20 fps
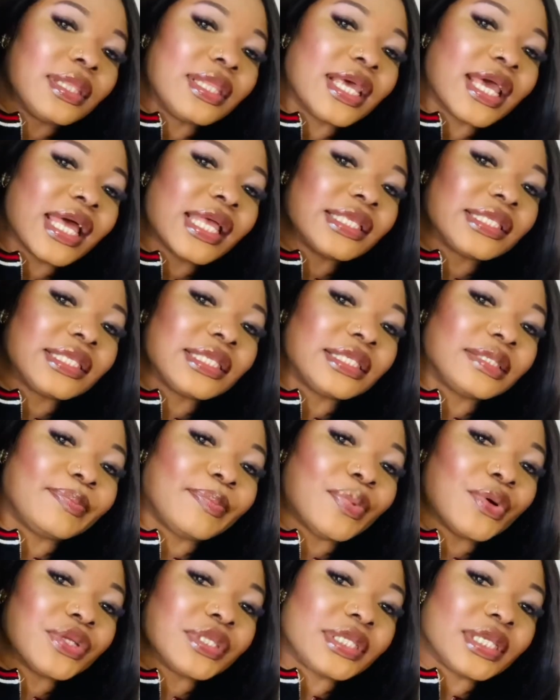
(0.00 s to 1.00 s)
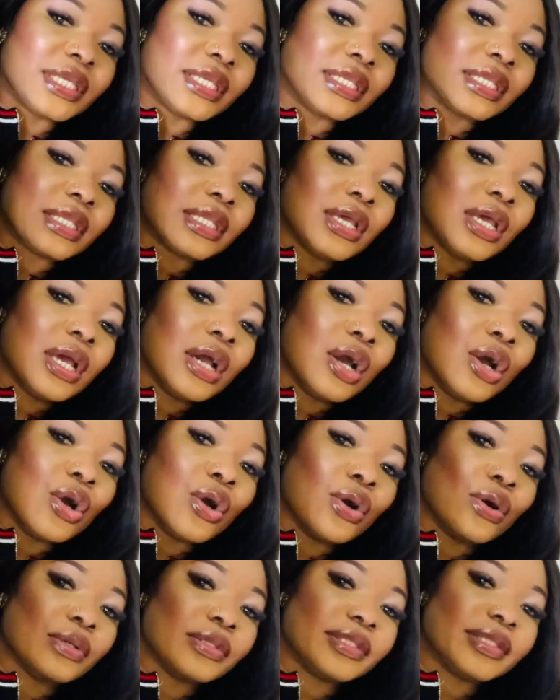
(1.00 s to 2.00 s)
that has this button
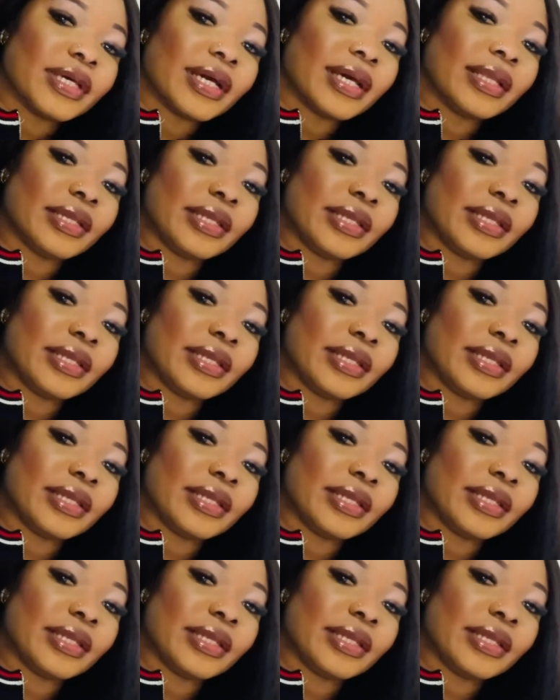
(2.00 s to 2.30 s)
all down